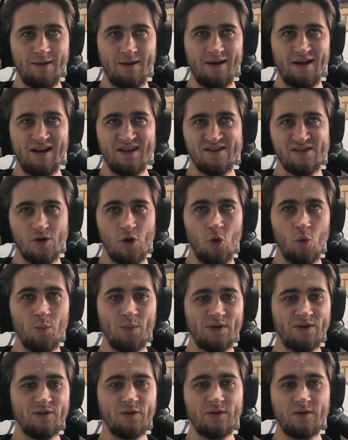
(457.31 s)
as
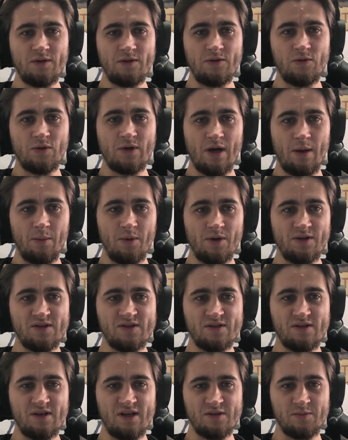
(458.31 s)
open to the
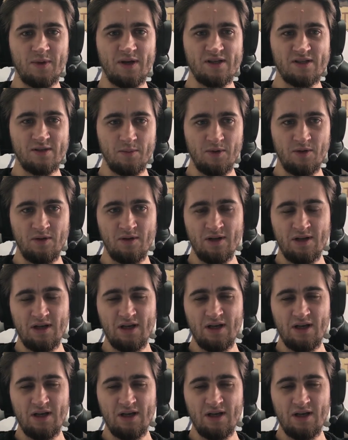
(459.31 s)
newcomers as possible.